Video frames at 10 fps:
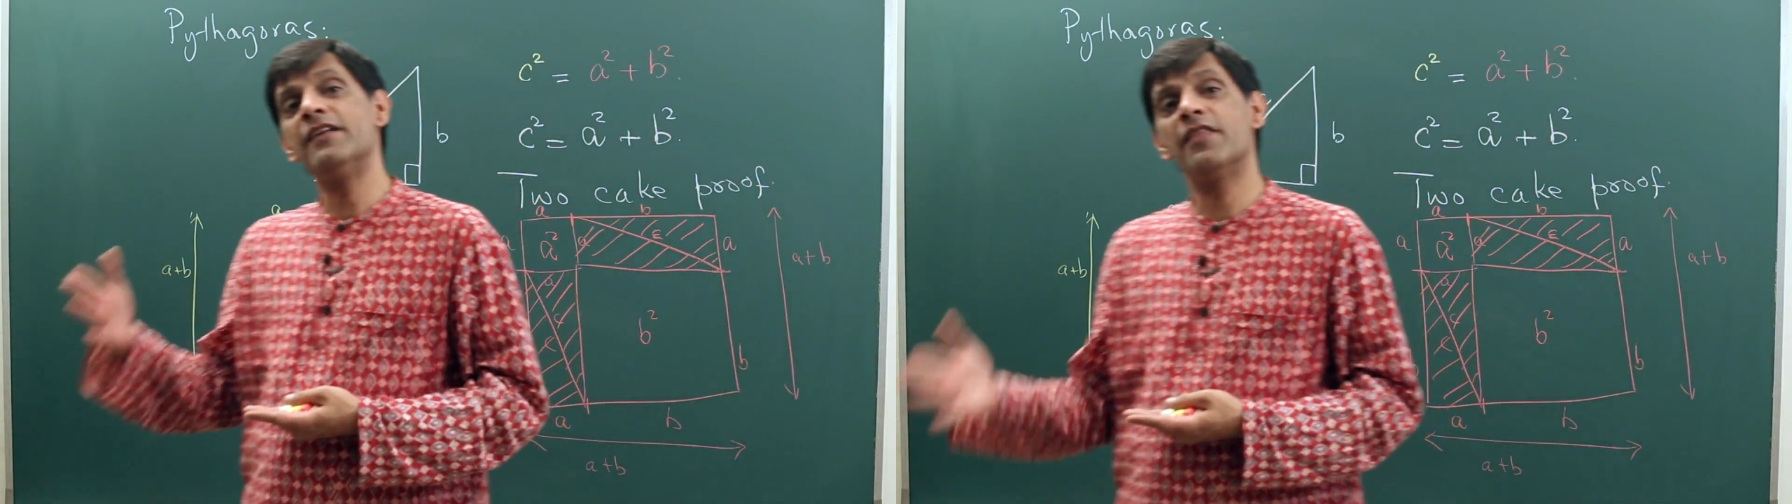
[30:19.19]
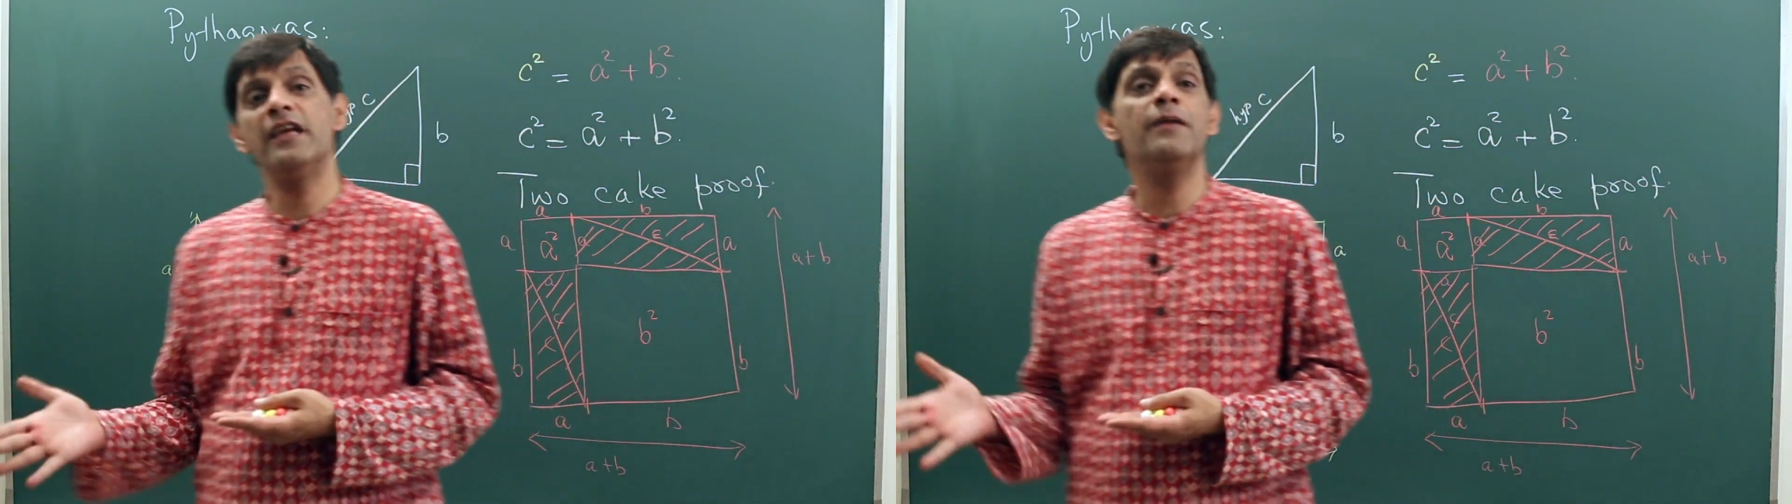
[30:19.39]

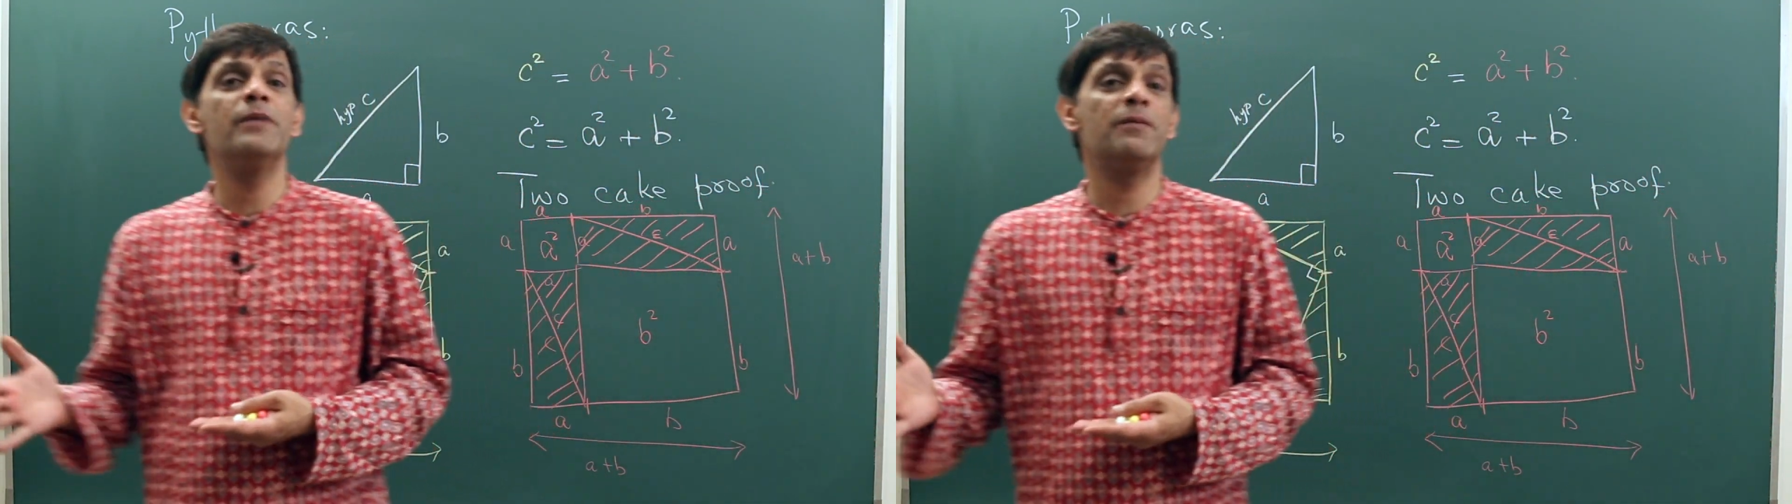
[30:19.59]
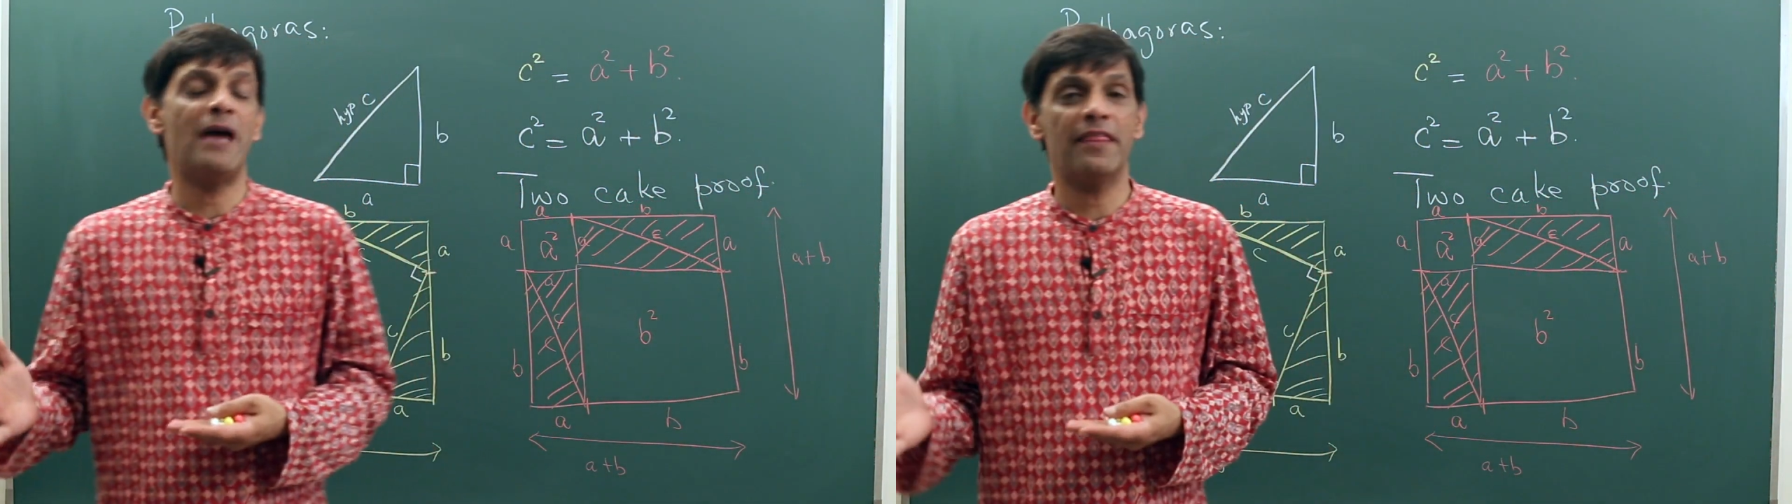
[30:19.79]
theme
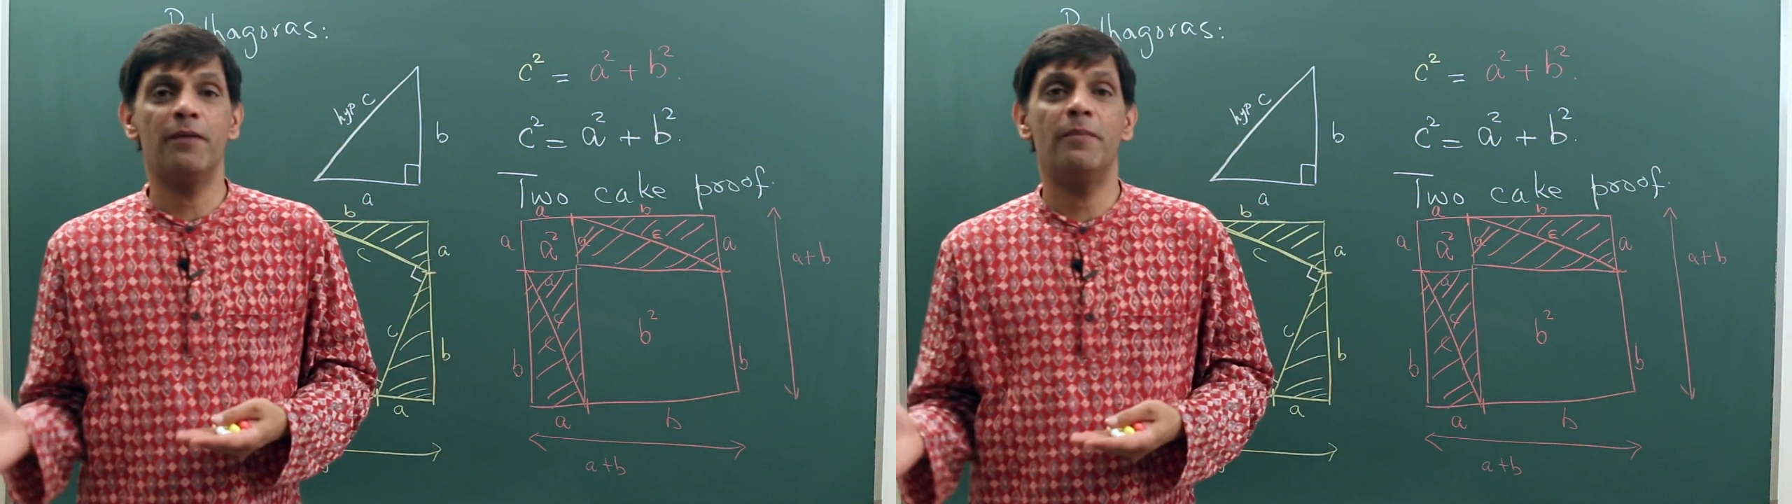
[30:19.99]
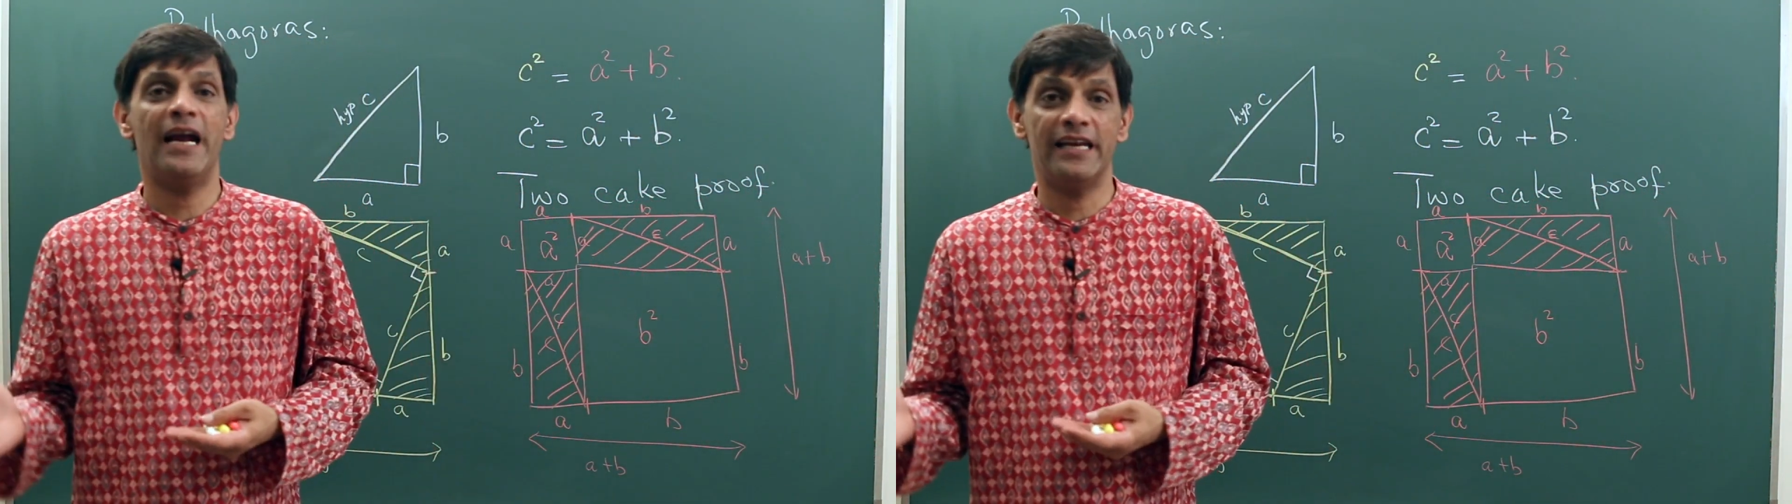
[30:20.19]
in
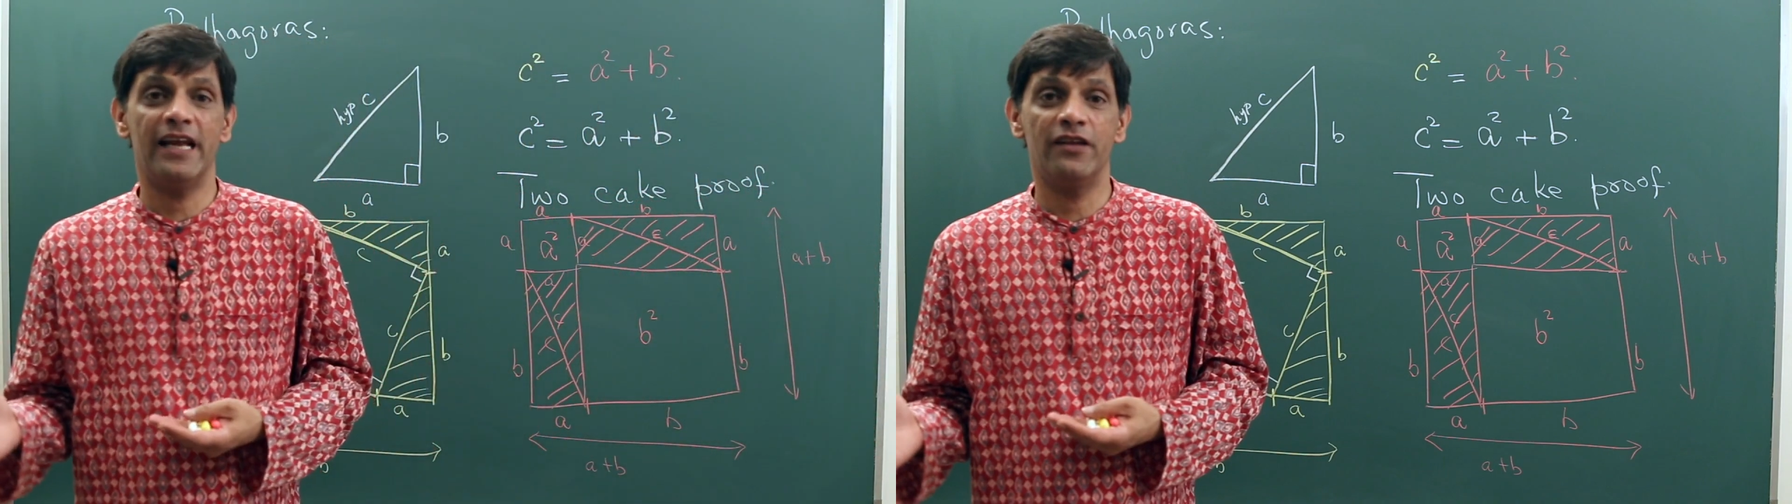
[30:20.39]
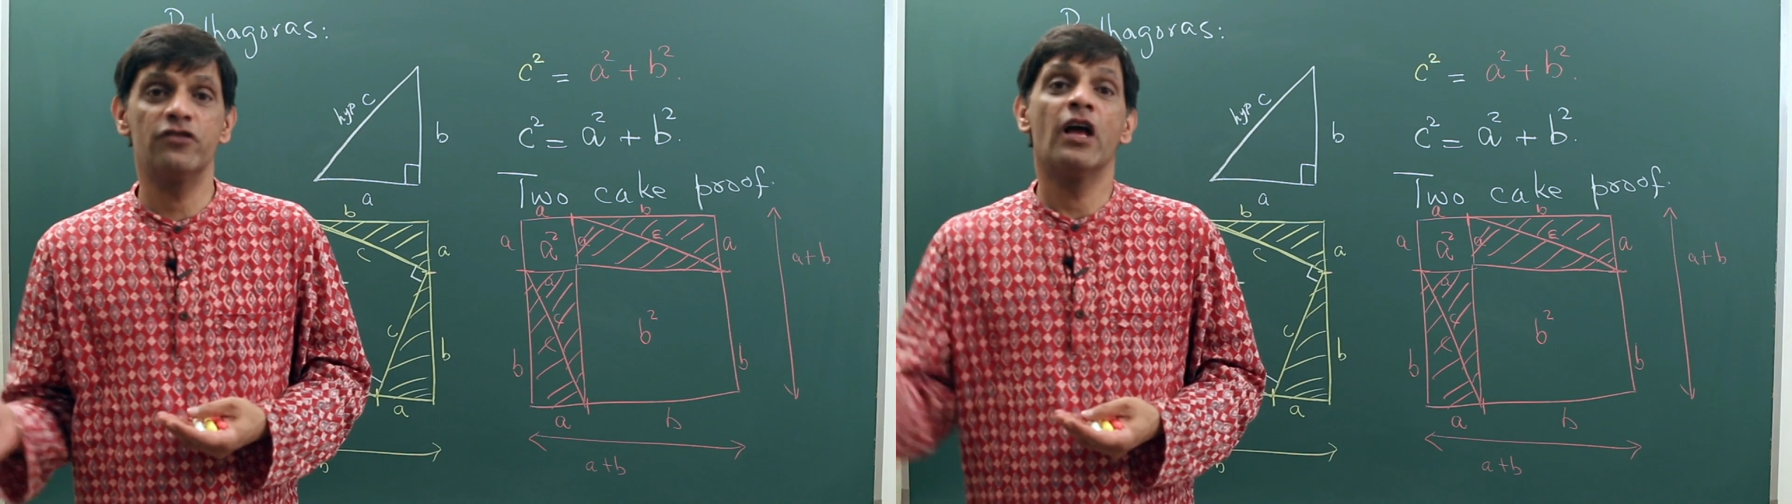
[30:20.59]

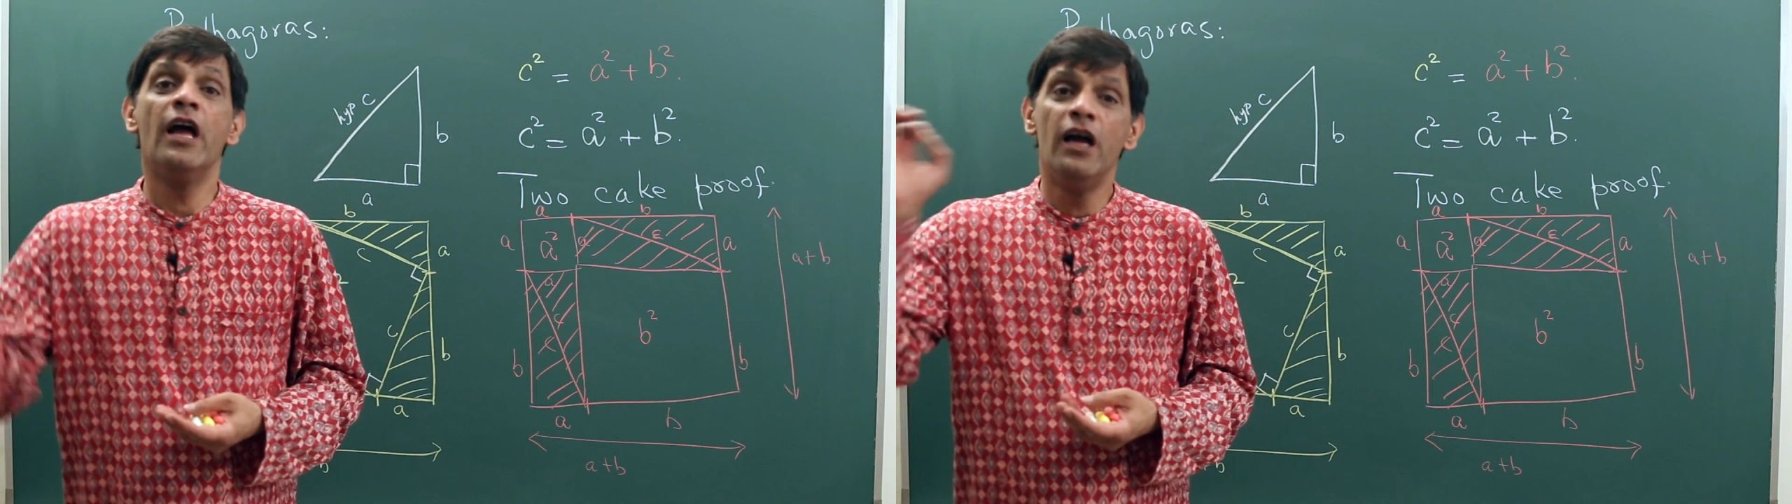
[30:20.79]
mathematics.